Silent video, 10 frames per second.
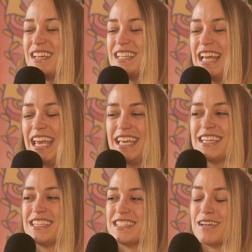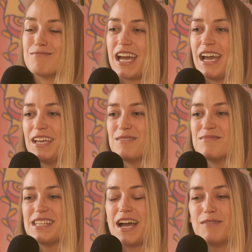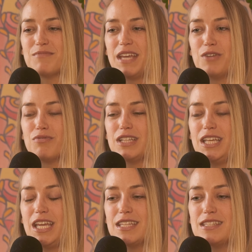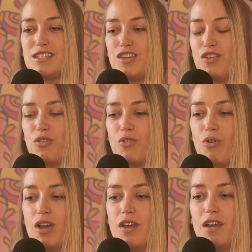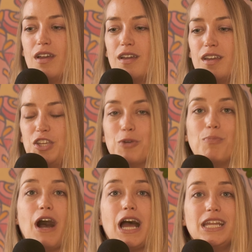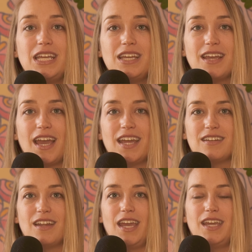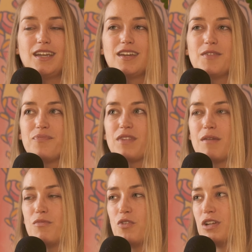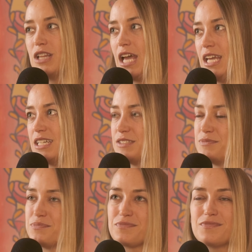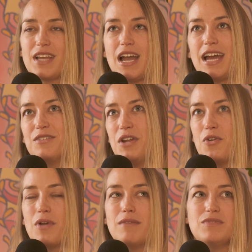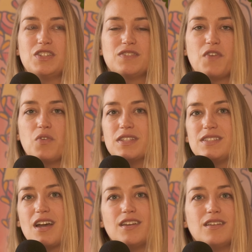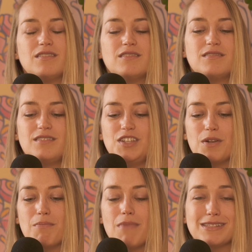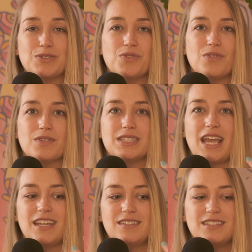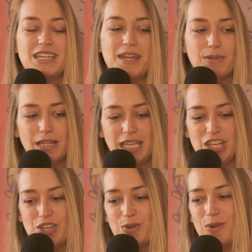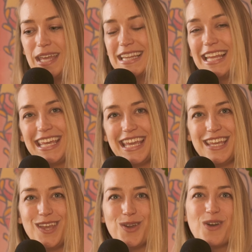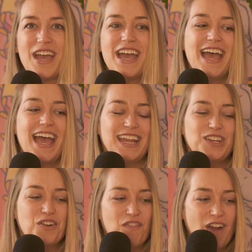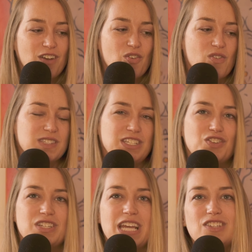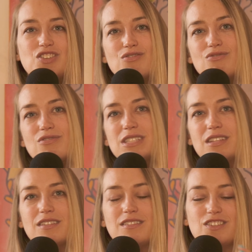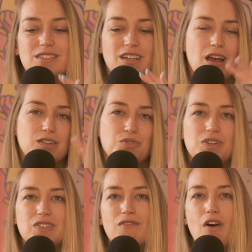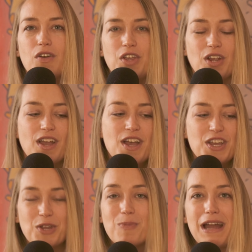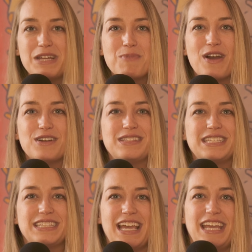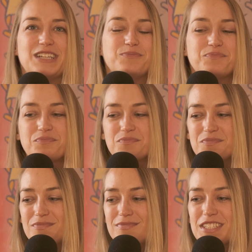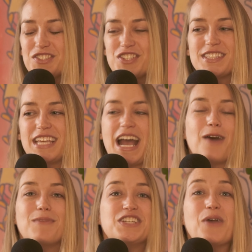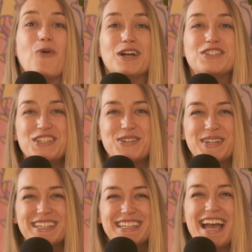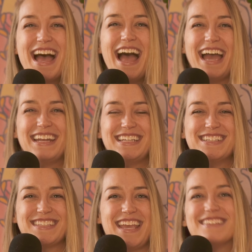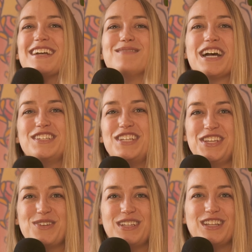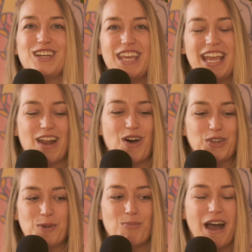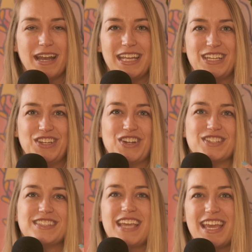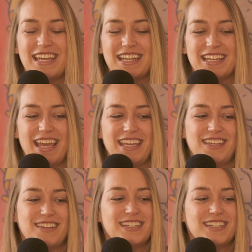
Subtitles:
like sometimes I'm like really into your body and like I'm more like, I don't know, I'm just focused on your muscles and nibbling you and licking you and your freckles and your tattoos and just the contours of all your body parts and like just like how much I want you. And I just can't stop touching you and looking at all your body and your skin and like